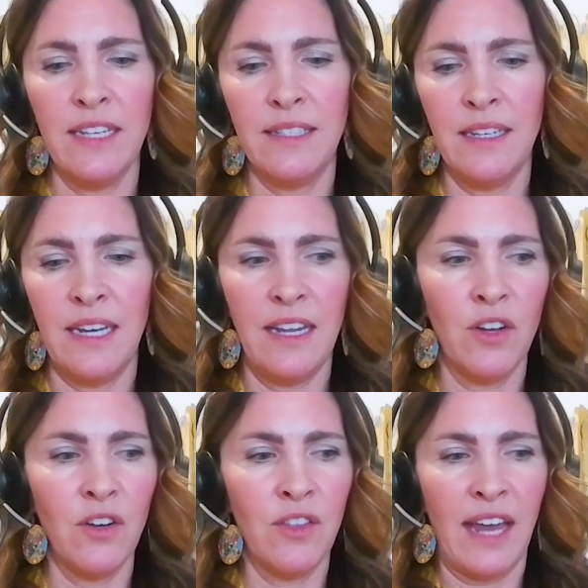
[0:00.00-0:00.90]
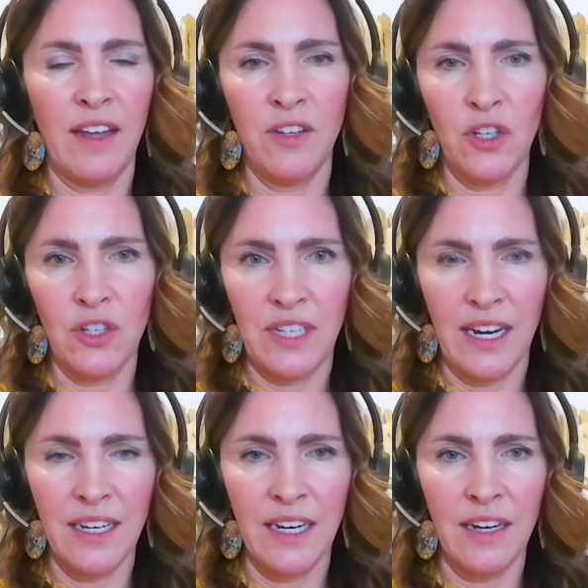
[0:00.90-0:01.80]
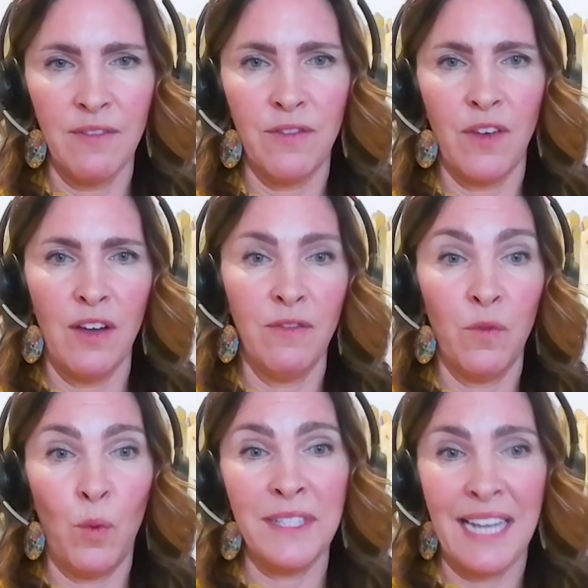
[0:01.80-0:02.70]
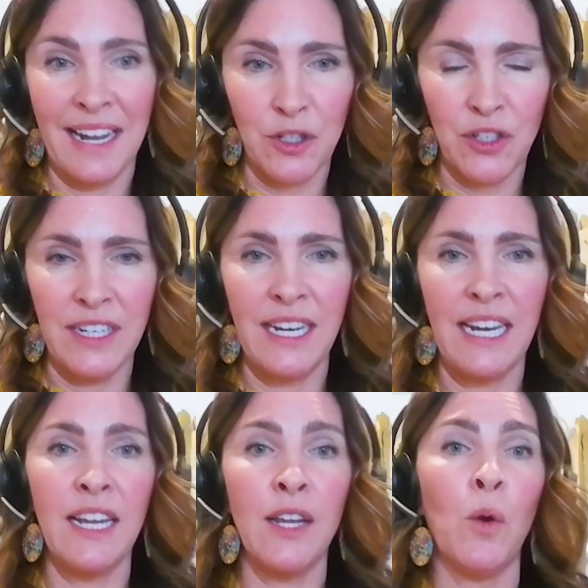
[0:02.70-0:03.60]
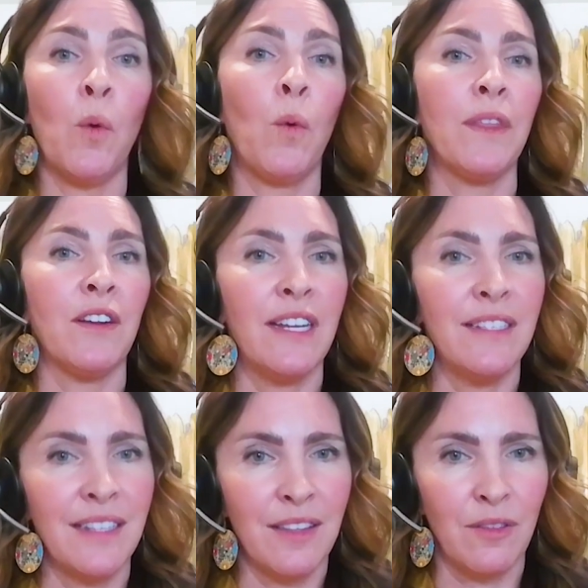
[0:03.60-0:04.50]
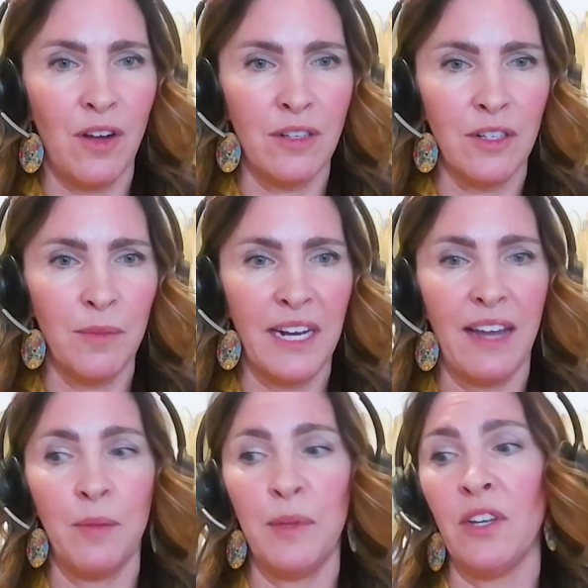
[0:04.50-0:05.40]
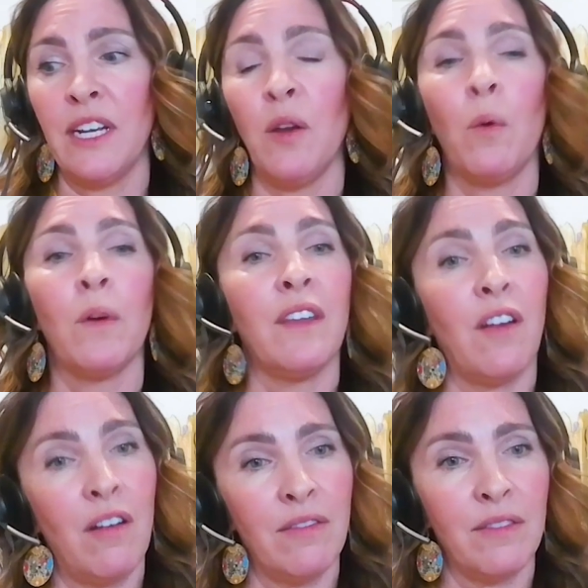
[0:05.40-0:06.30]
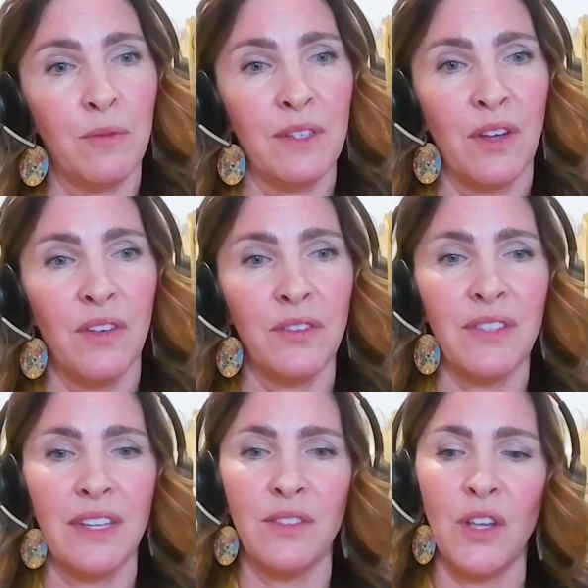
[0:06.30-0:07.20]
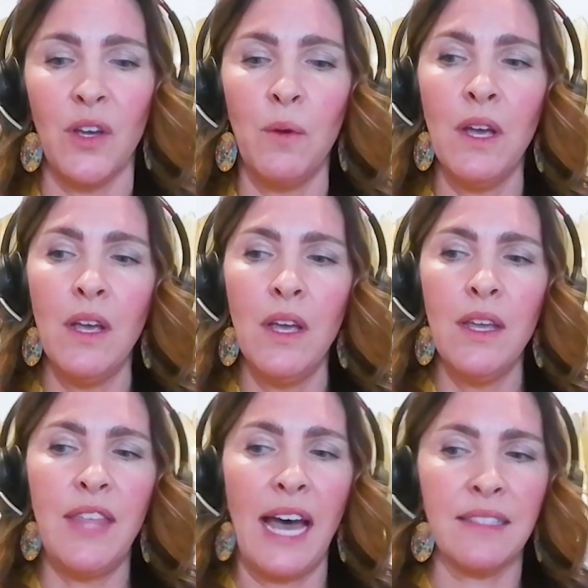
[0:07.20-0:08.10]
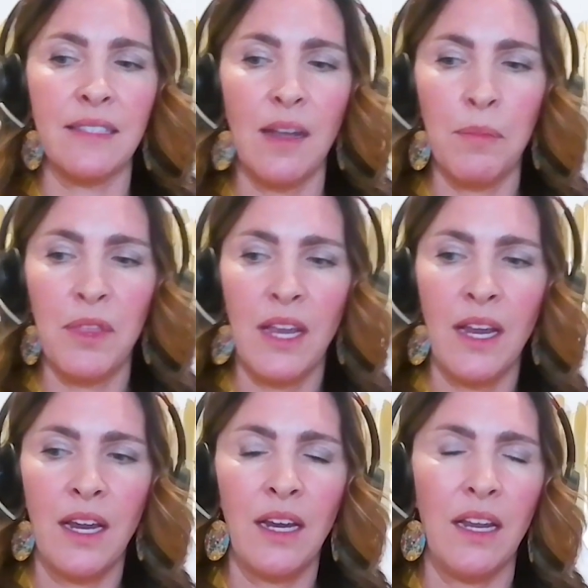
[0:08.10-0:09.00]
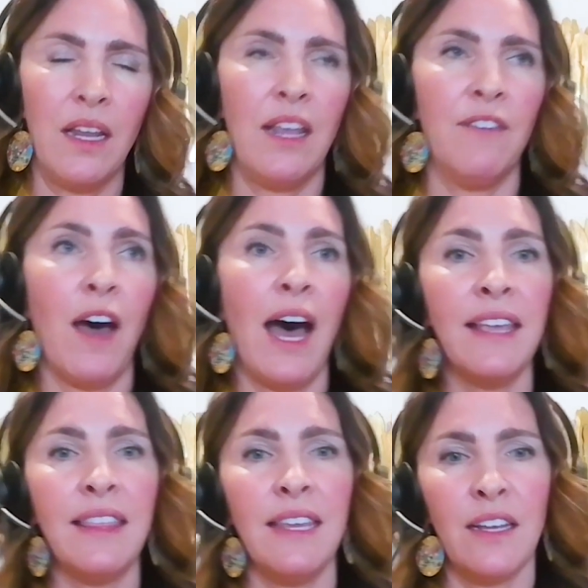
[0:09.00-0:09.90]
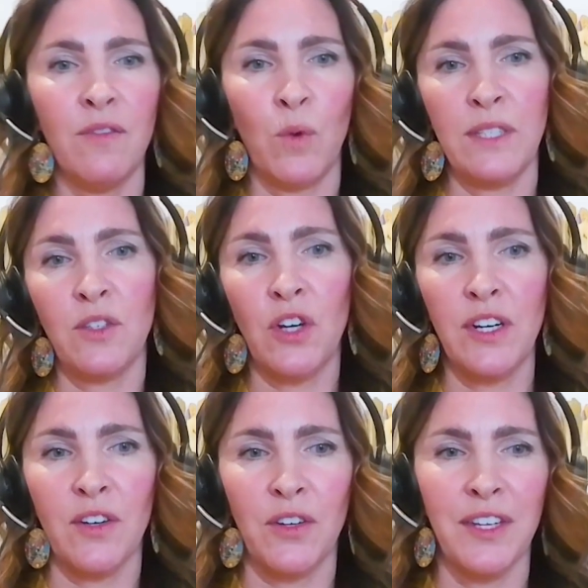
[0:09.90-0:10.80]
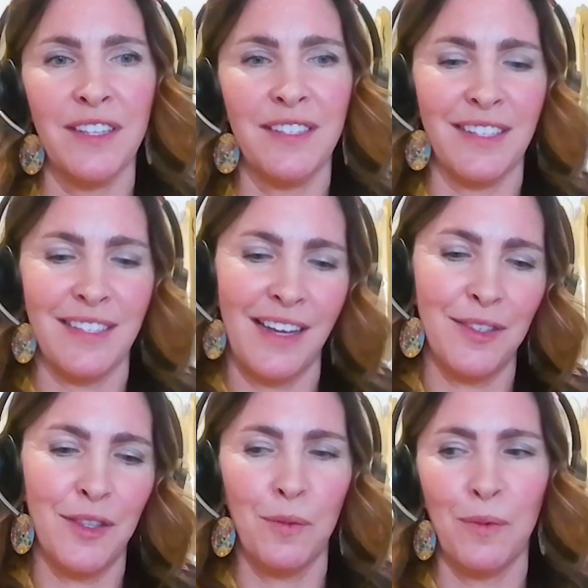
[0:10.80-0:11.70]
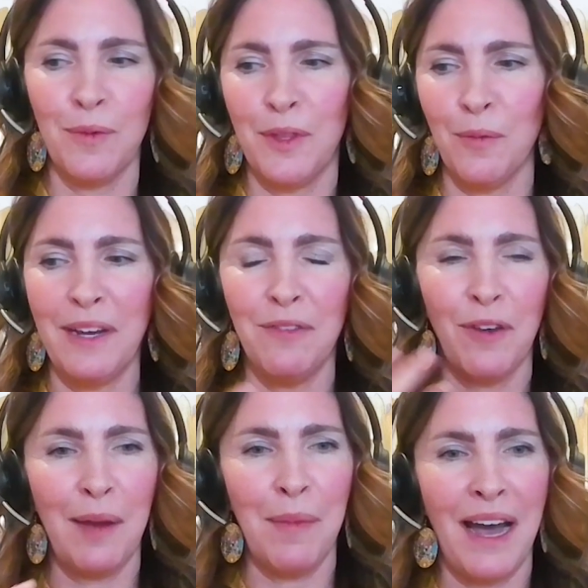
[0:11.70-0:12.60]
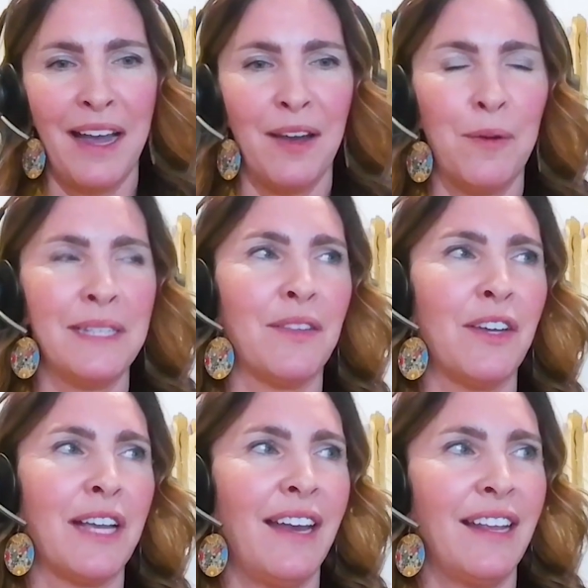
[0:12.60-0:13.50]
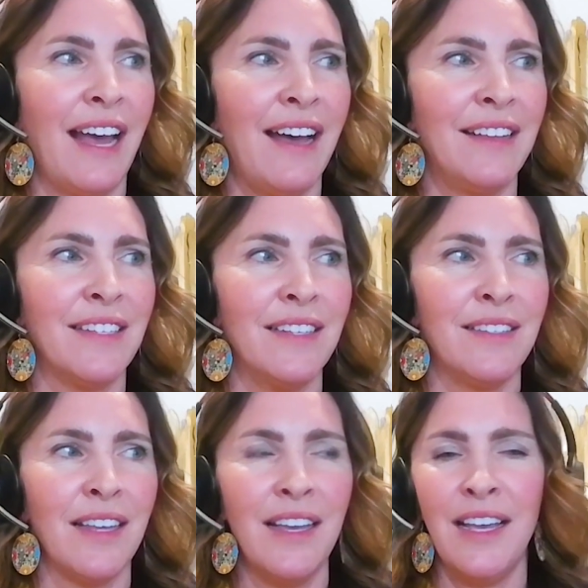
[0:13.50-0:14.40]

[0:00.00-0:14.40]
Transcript: isn't either that understanding of what's actually needed, or there isn't the long-term accountability, or there aren't the results. And so that's something, if I think of what's critical to the success, the reframe I always look at it as is